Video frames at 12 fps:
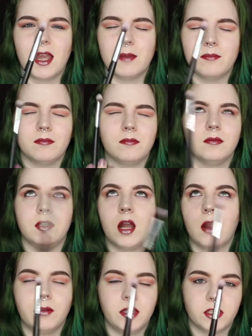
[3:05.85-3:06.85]
I'm
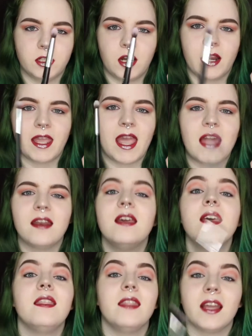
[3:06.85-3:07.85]
not really sure. I can't
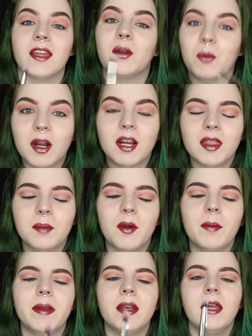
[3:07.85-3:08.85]
think of the word at the
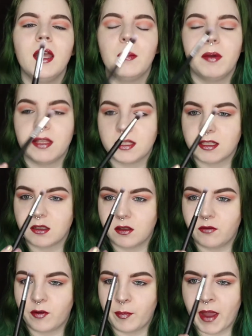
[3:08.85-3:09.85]
moment, but this is
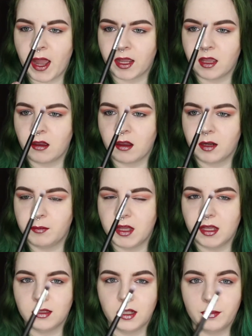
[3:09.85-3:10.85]
good for packing on and being
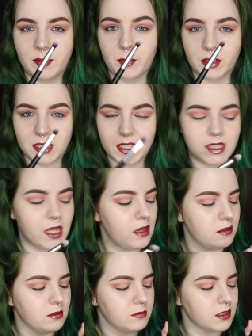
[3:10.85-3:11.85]
a little bit more
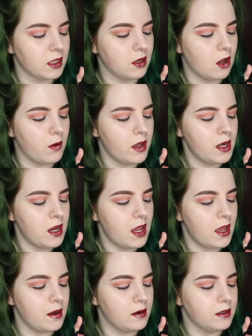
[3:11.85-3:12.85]
detailed. So I'm just going to go in
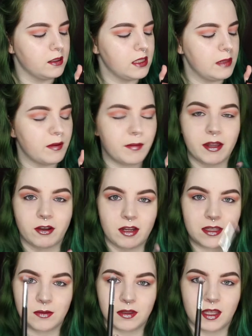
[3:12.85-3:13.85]
and deepen my
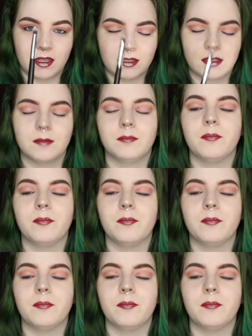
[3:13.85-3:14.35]
crease with this.